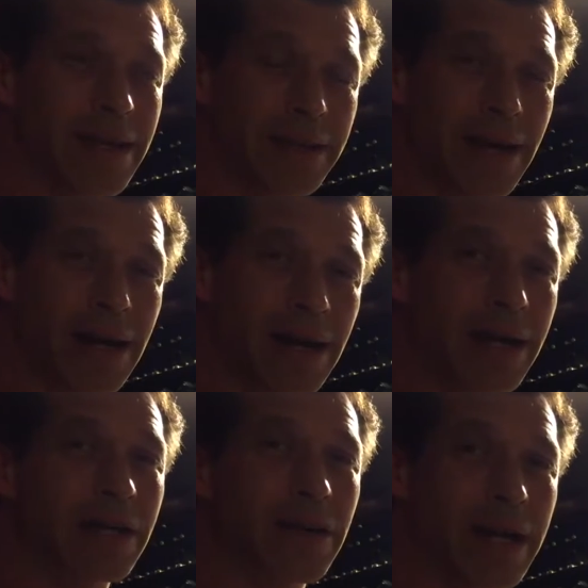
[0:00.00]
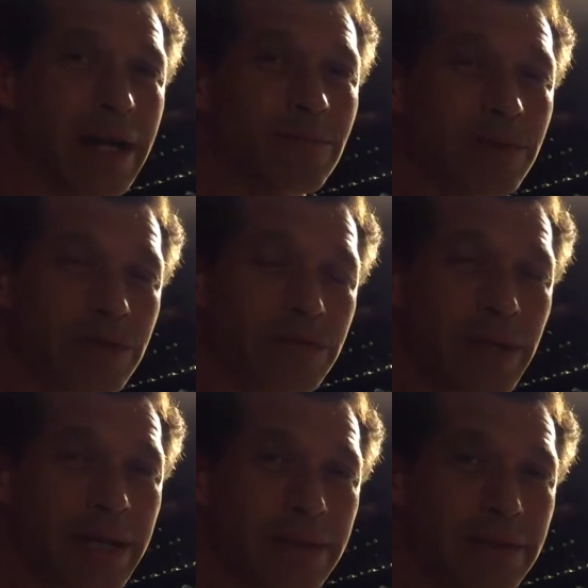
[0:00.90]
the higher amperage
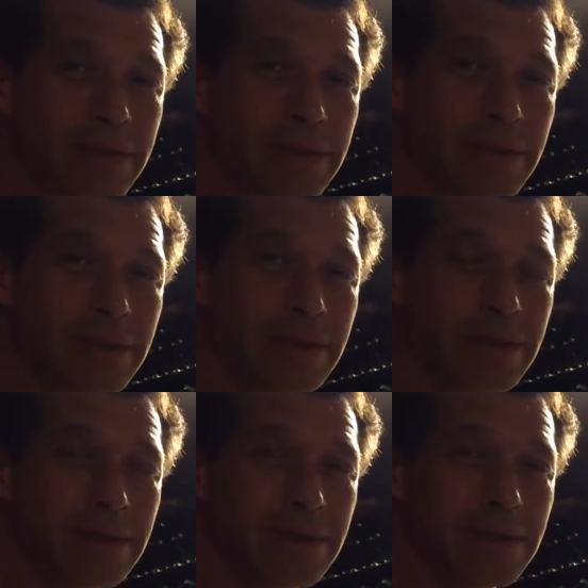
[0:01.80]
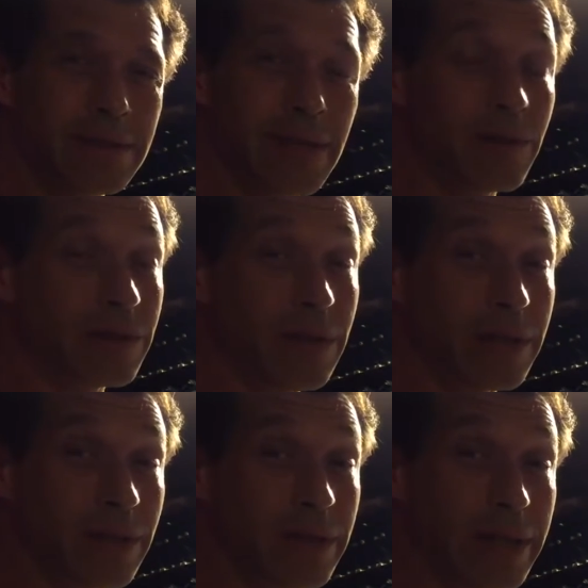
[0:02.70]
range. And we're
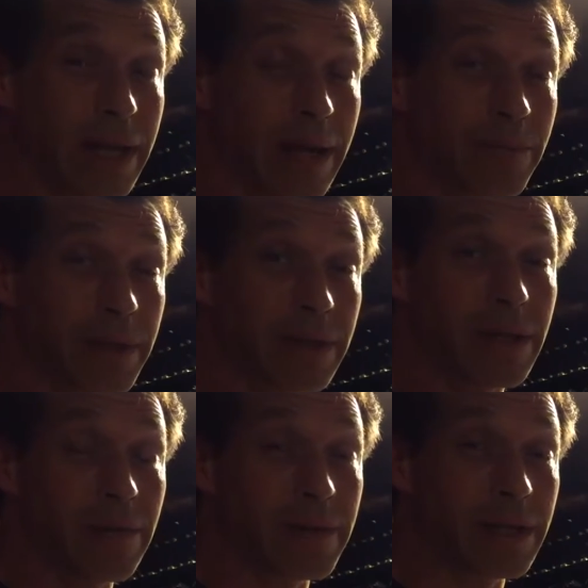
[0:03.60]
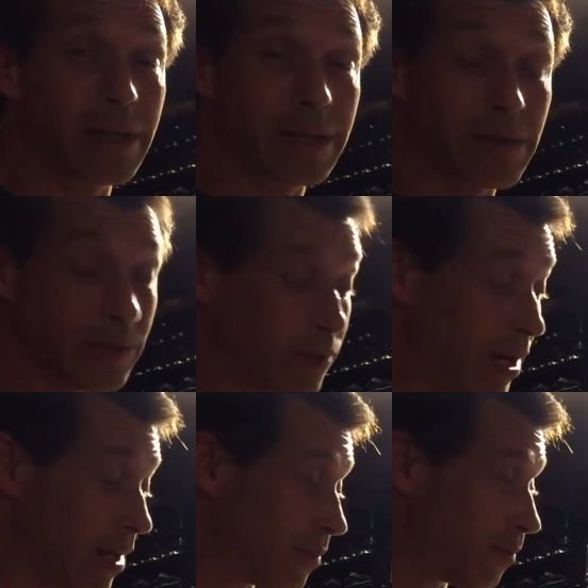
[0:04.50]
talking only an amp here. I mean,
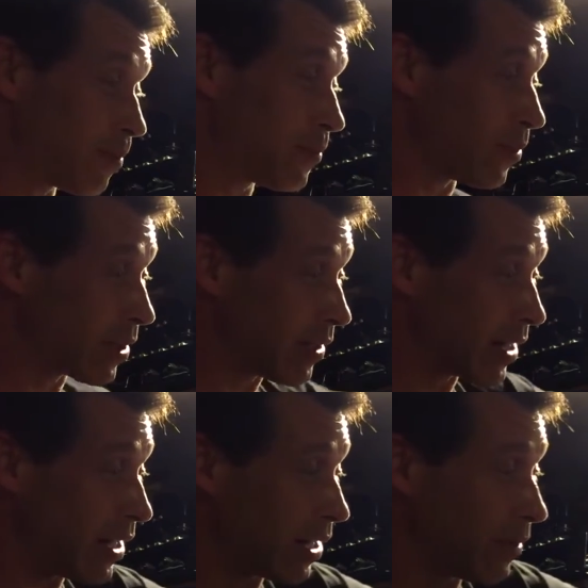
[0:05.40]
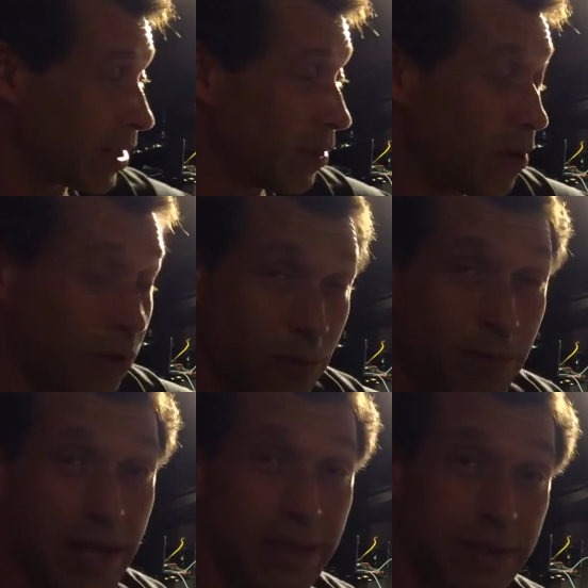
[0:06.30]
we're getting rid of the
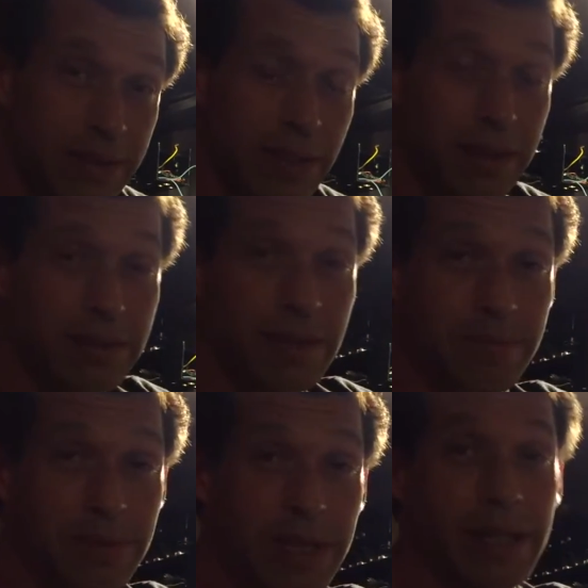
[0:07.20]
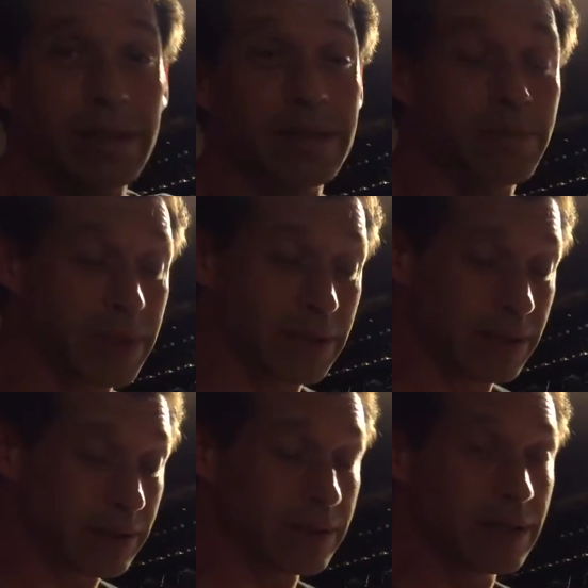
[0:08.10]
whole bank of cells, and I'm saying this
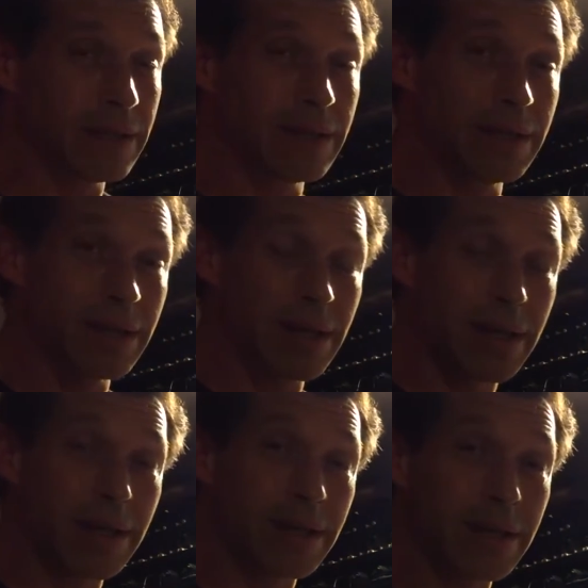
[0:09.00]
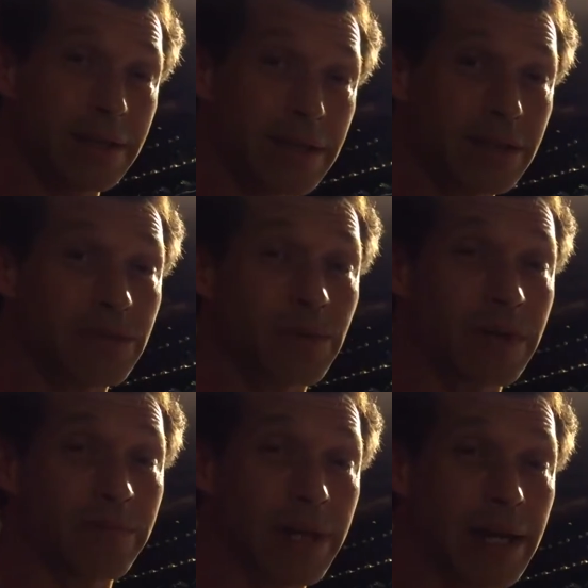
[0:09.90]
because this
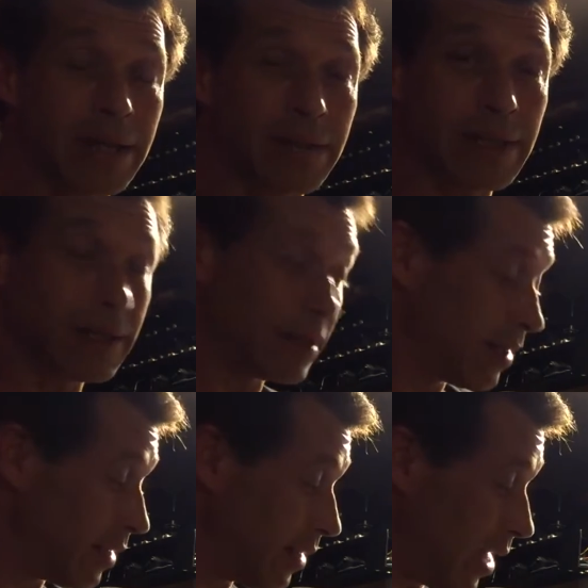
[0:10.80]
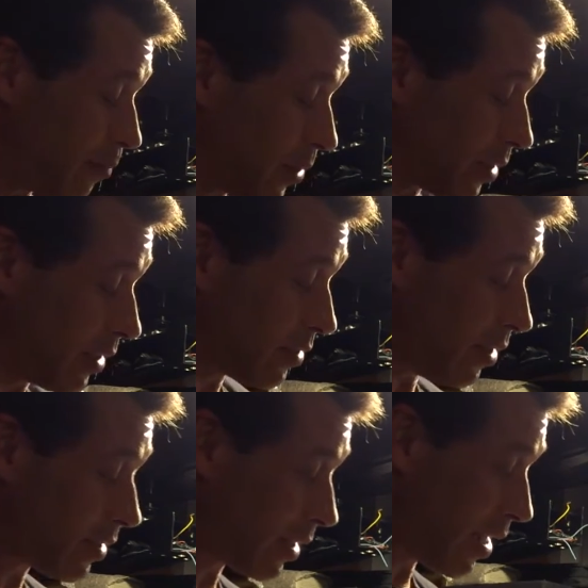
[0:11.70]
one battery, I put these all